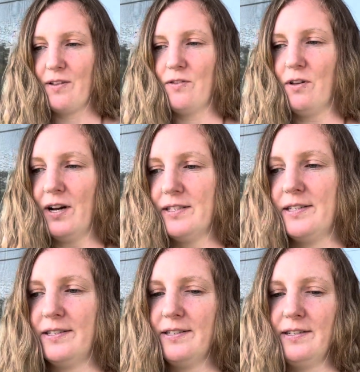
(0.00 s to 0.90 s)
Lots
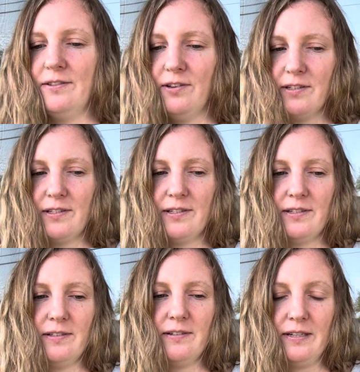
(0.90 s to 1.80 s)
and
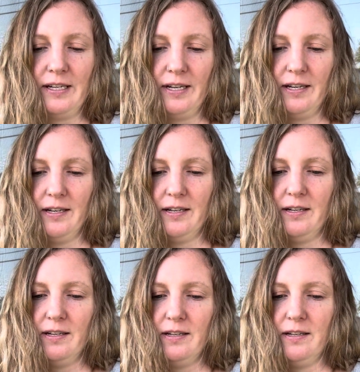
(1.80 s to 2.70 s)
lots
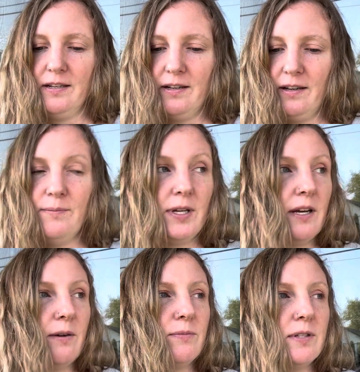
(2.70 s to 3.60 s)
coming
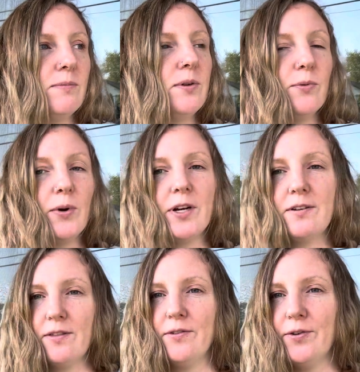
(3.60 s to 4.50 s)
up to be worked
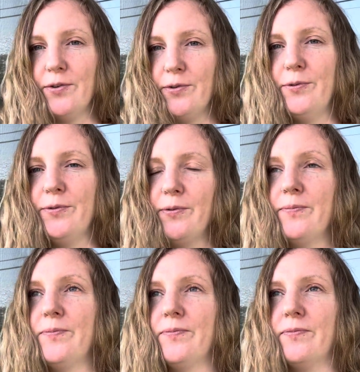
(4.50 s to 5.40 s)
through.
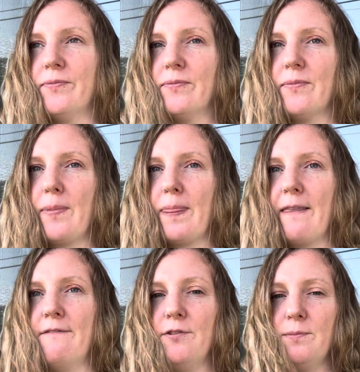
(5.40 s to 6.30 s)

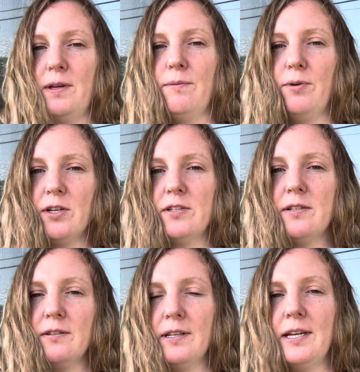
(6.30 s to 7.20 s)
For me
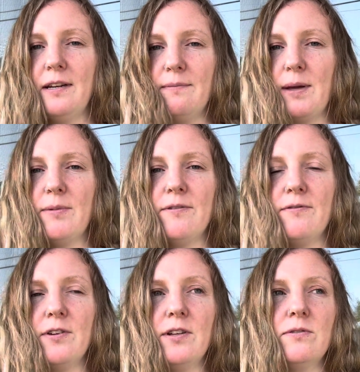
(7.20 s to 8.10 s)
personally, maybe
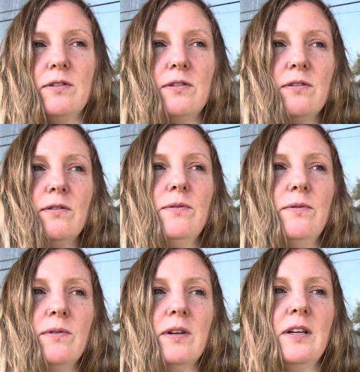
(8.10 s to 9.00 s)
for you too,
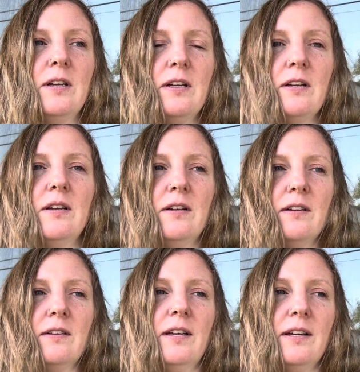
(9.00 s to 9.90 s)

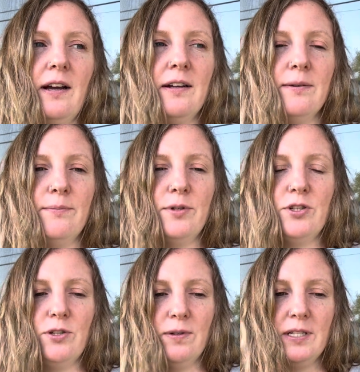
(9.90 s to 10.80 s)
can kind of put
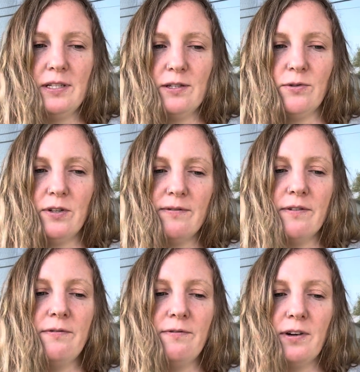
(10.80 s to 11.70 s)
you in sort of a
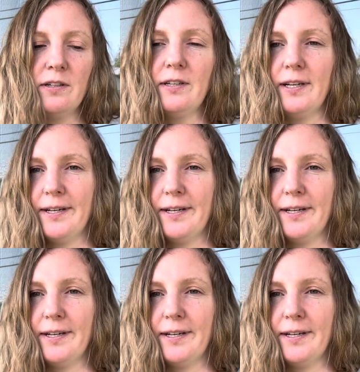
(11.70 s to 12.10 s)
funk